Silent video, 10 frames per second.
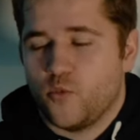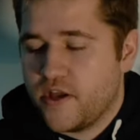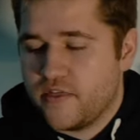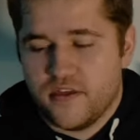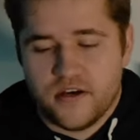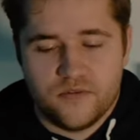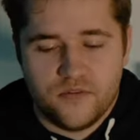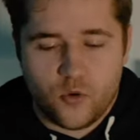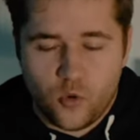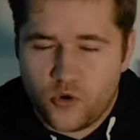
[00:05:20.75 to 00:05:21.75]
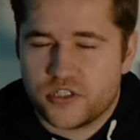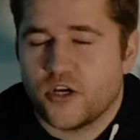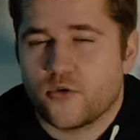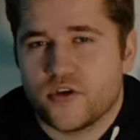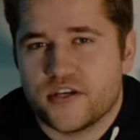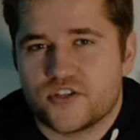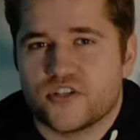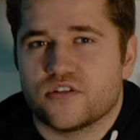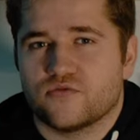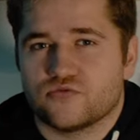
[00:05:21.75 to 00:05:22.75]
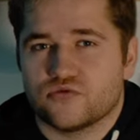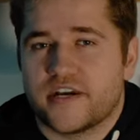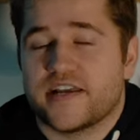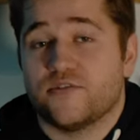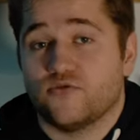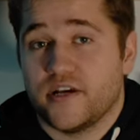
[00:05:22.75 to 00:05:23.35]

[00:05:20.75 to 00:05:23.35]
with audio that is just really,